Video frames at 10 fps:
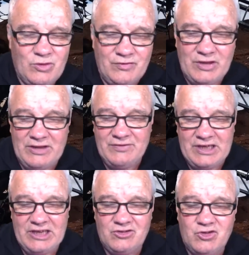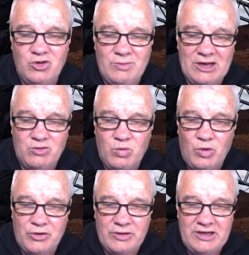of thing if it gets too much
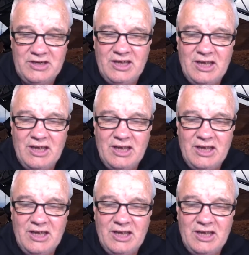water in.